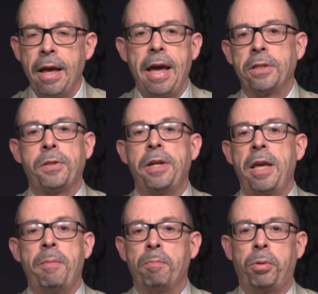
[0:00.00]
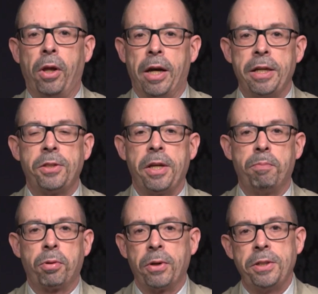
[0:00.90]
As the name implies, a
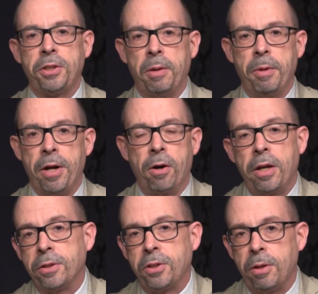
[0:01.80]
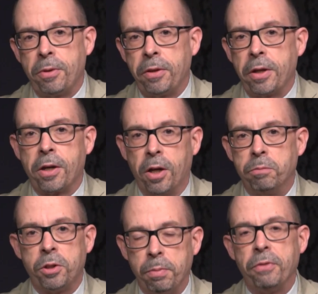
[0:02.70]
pre-seminary is something that
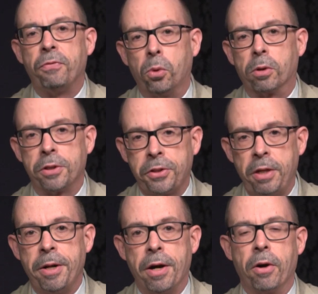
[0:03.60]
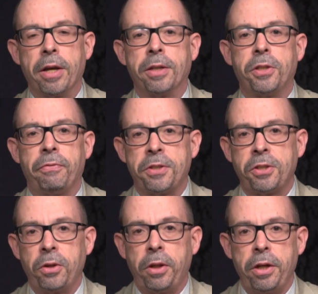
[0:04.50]
comes before seminary. It's a
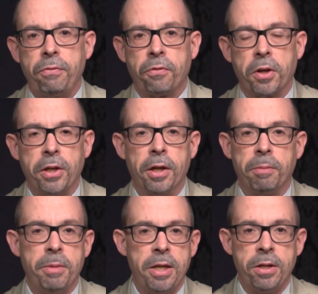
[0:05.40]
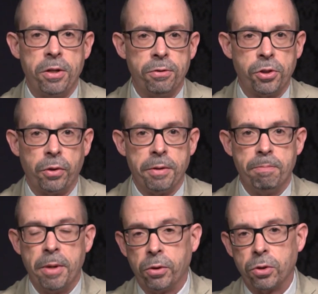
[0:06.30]
facility for young men, usually
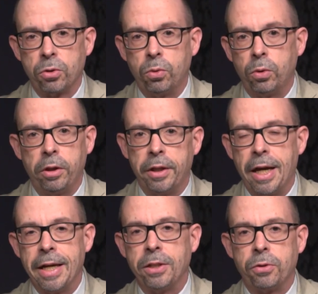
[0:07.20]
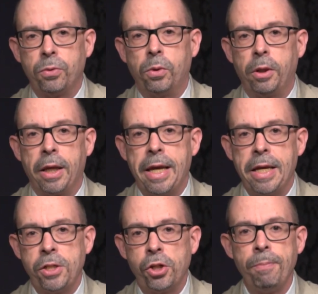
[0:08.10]
middle school and high school
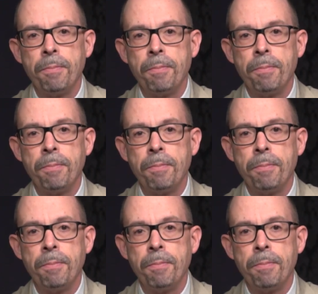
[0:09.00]
age,